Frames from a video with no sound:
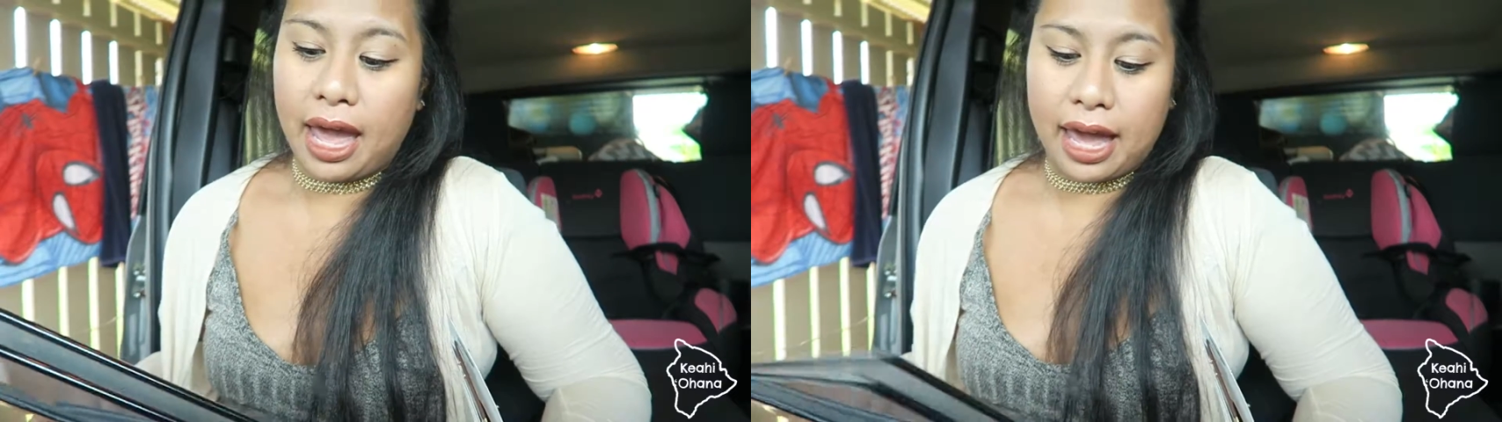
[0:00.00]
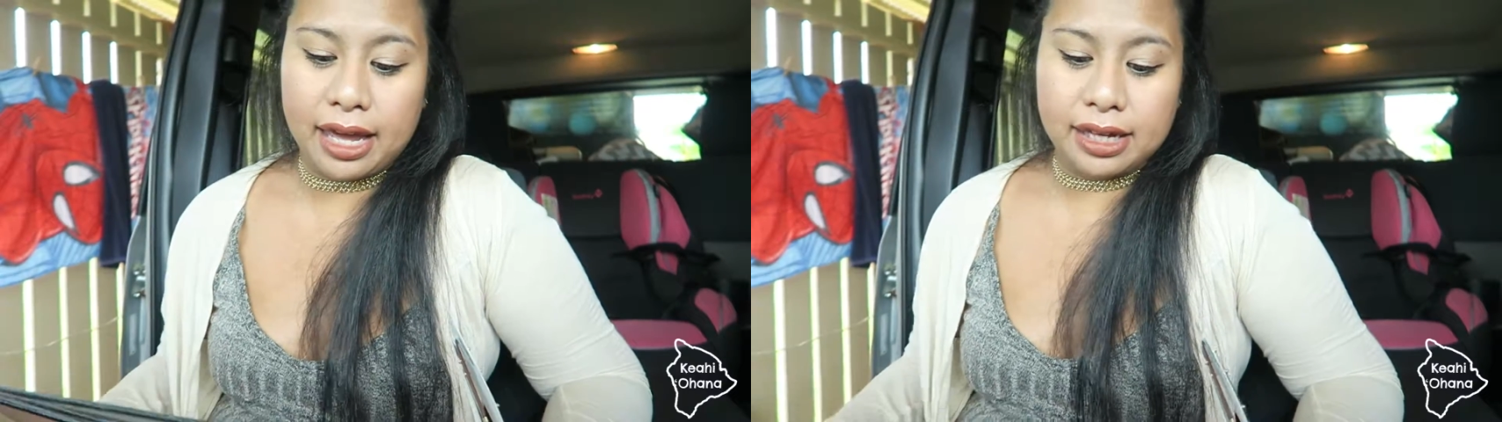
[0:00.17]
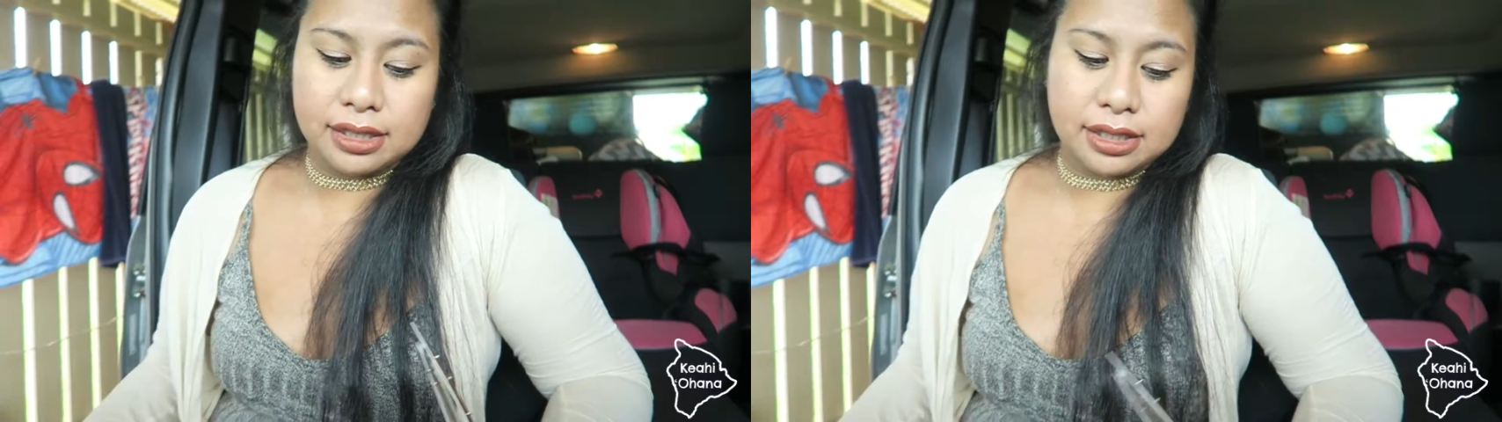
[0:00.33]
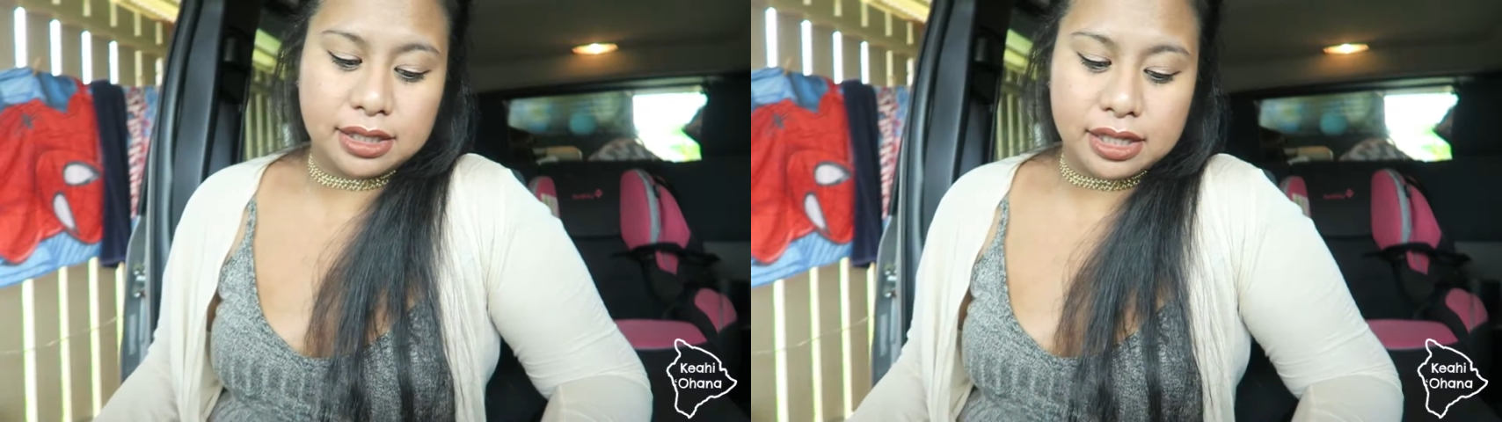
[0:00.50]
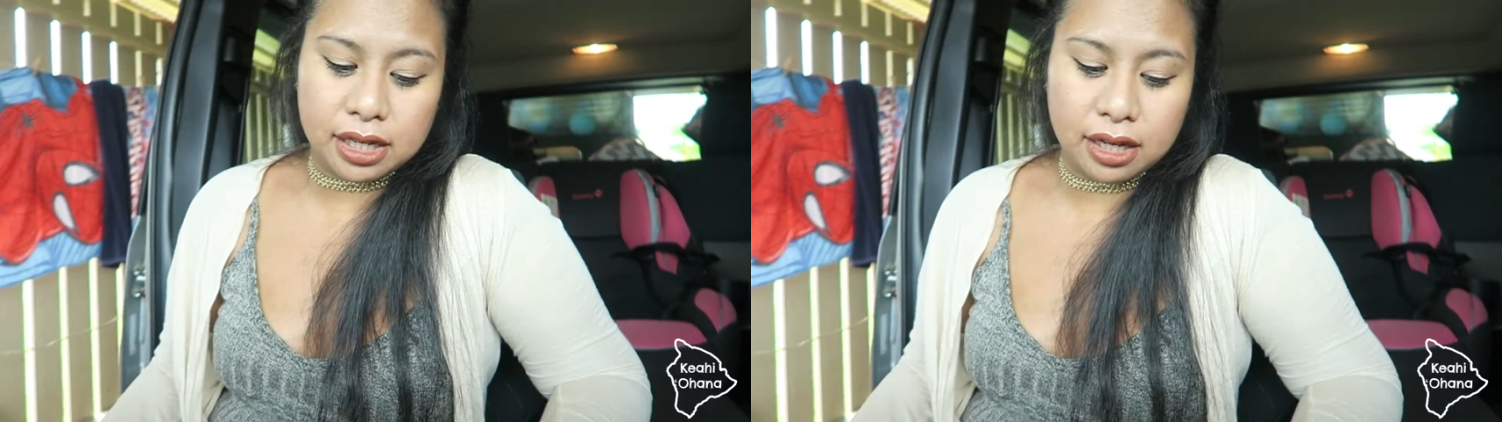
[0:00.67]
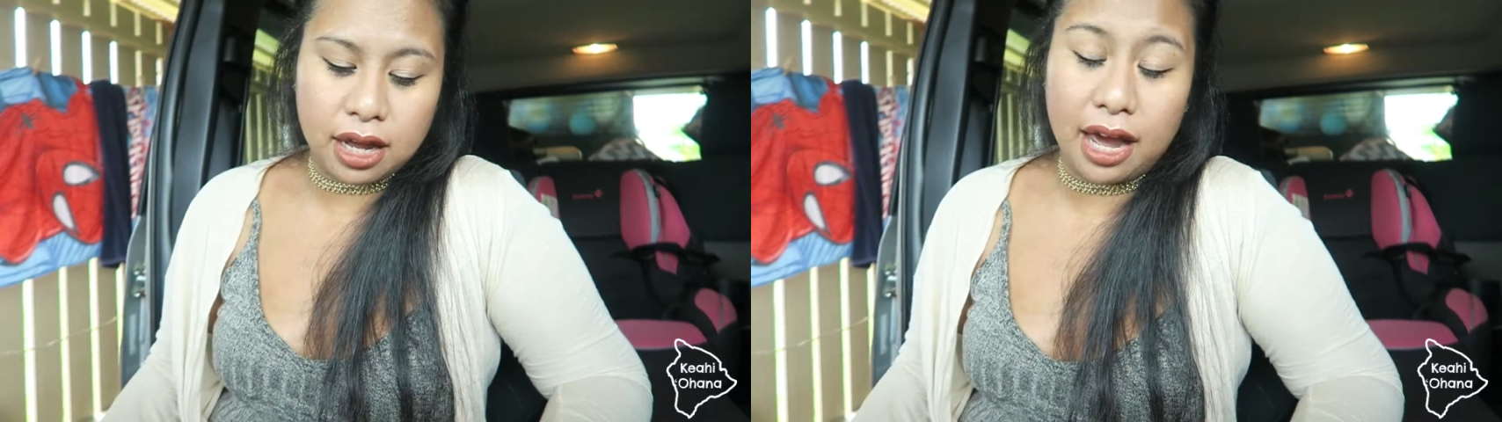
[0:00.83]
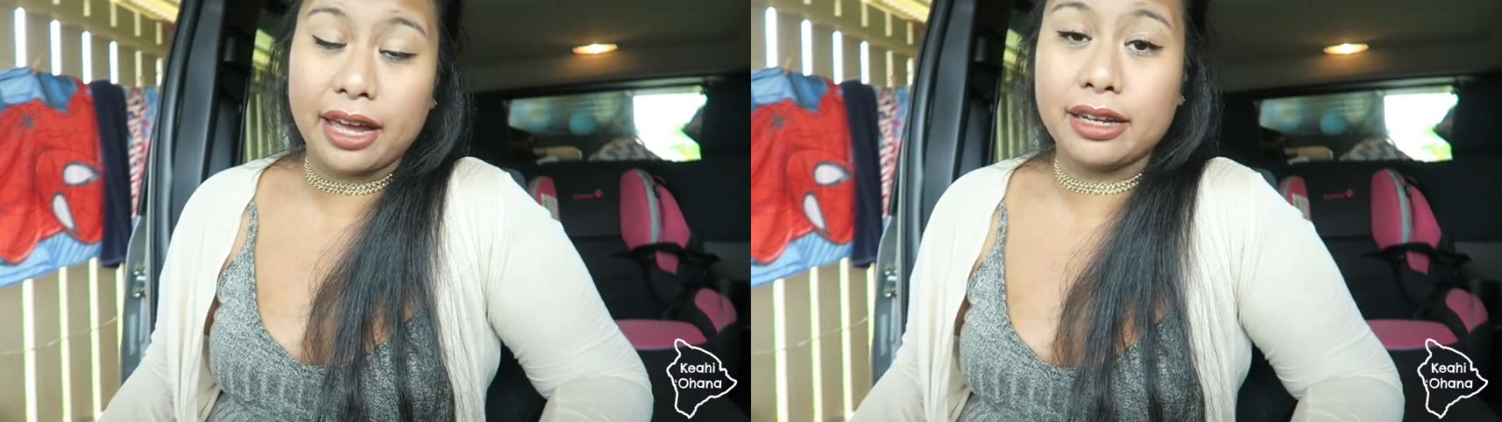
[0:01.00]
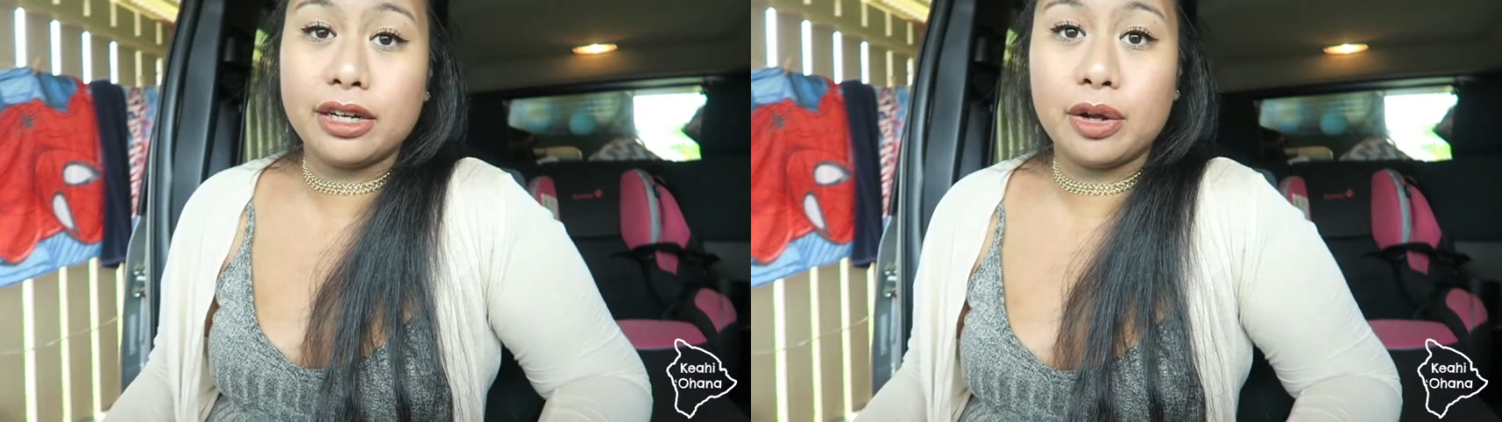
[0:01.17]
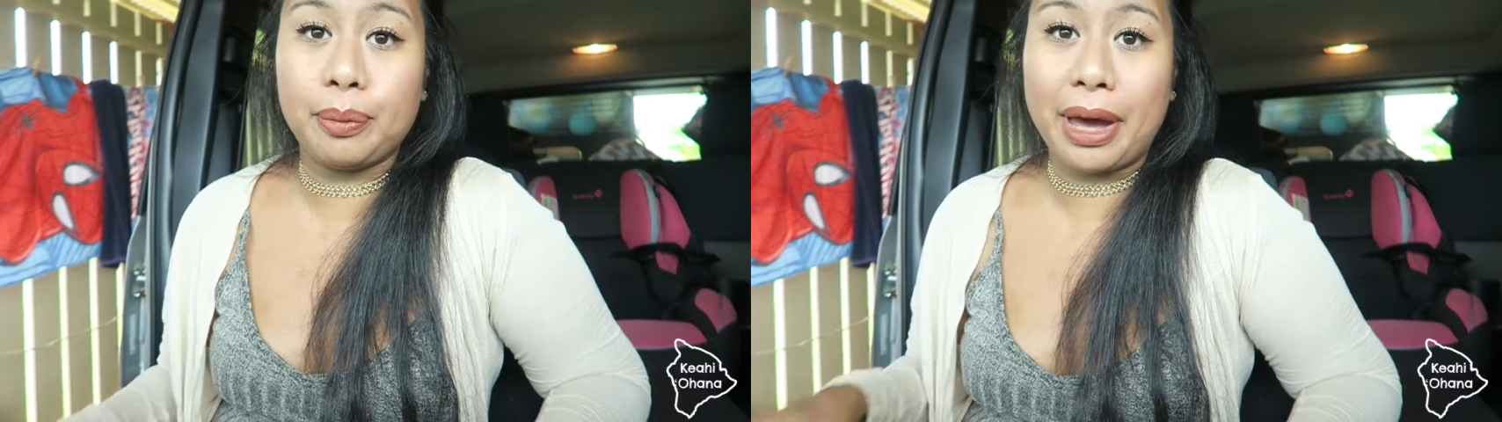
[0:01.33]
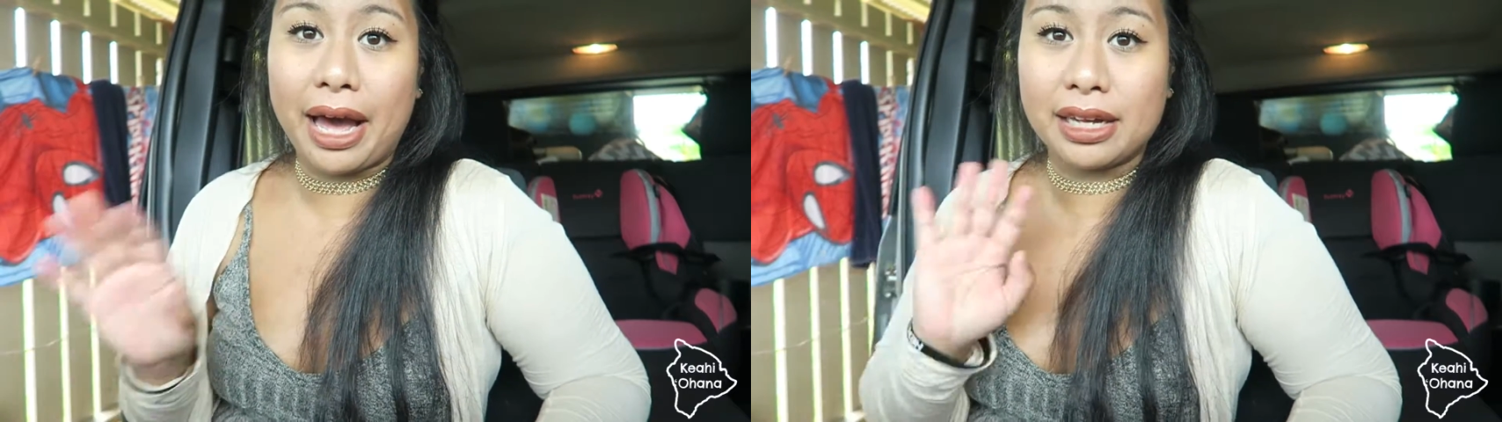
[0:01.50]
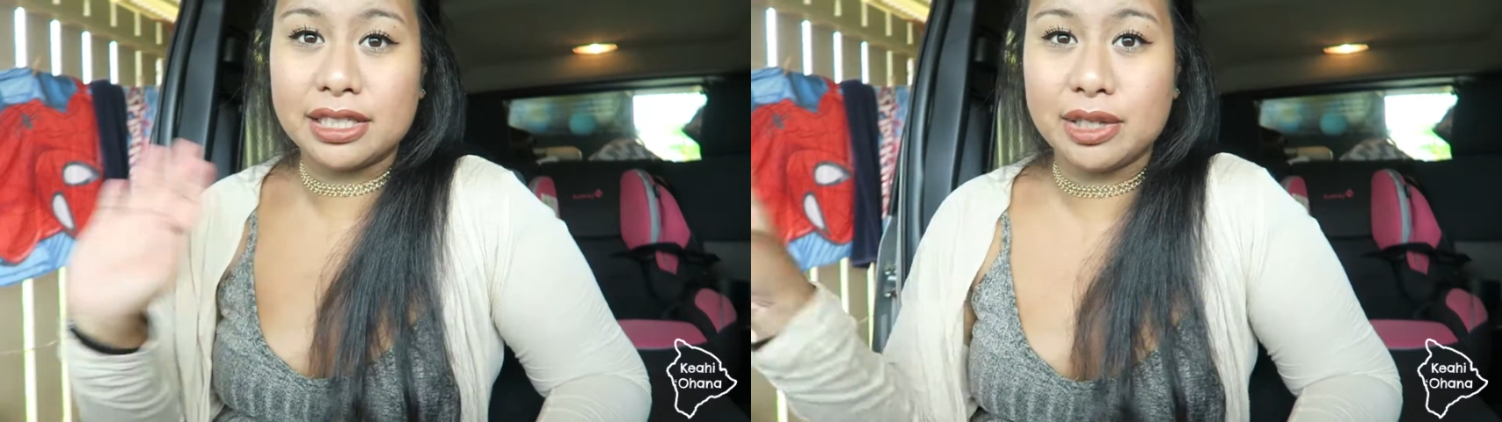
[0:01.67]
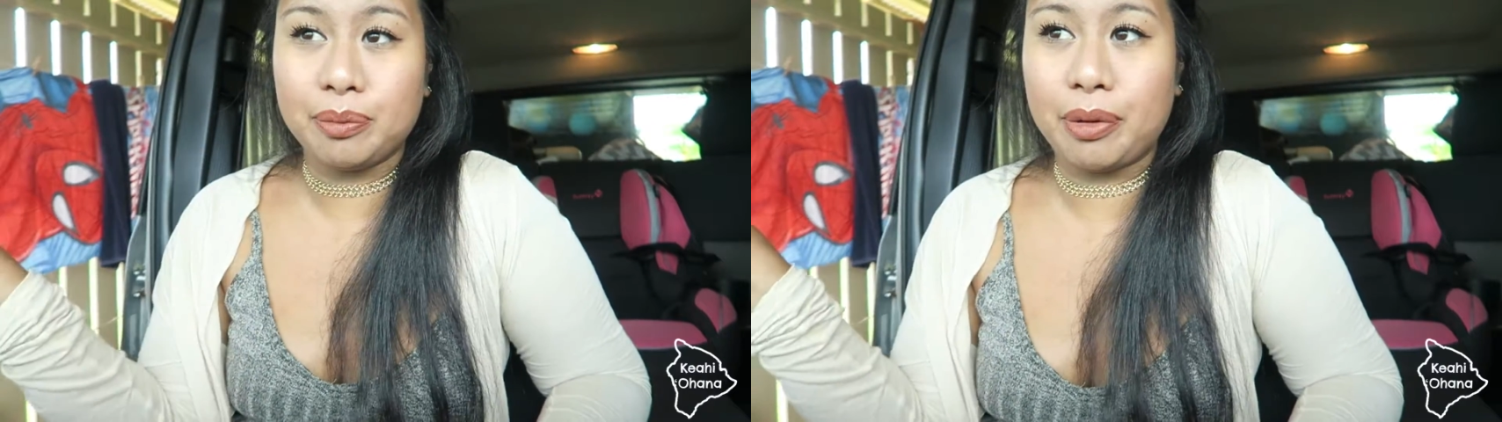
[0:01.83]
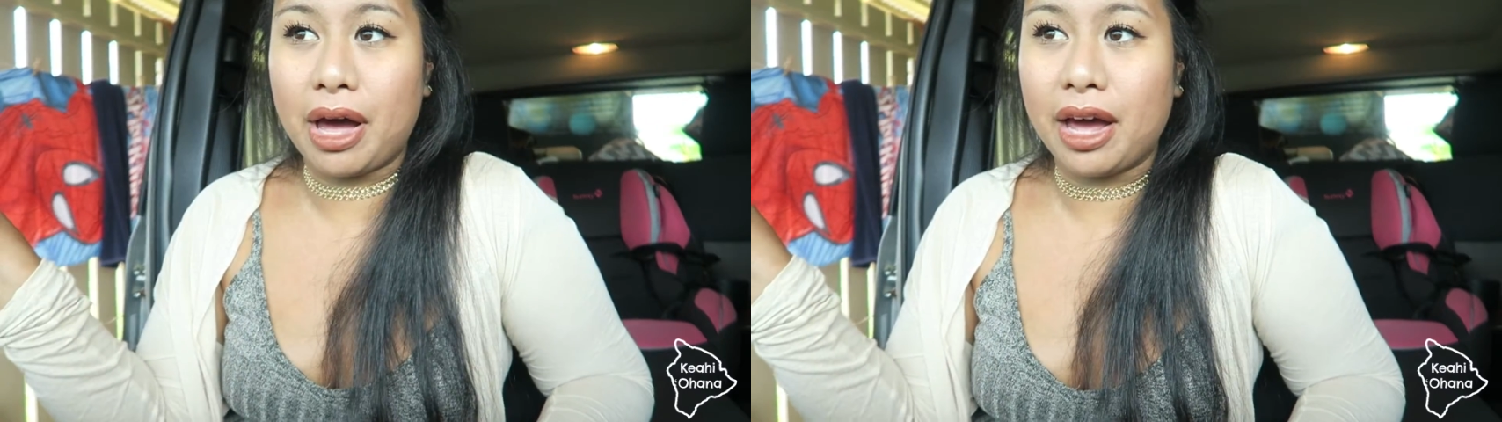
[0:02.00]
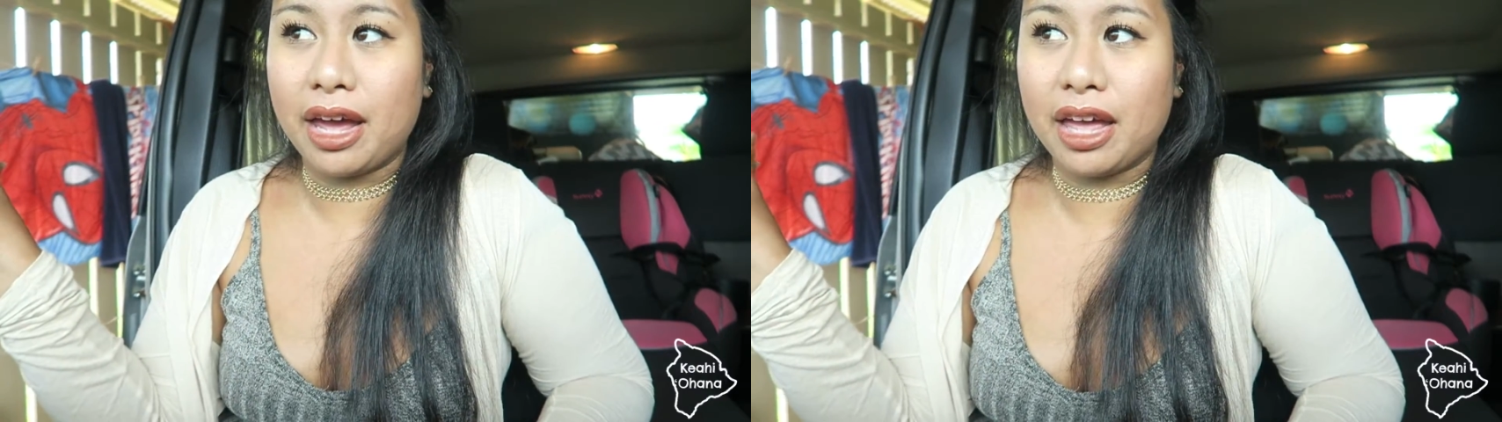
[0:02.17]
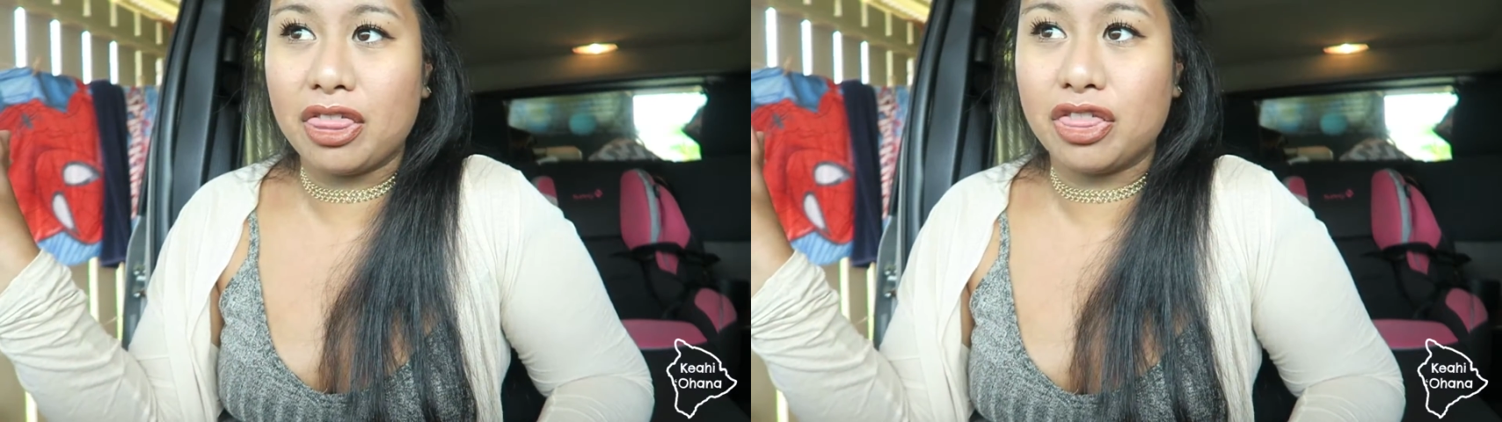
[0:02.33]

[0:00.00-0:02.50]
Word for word: and I ended up passing by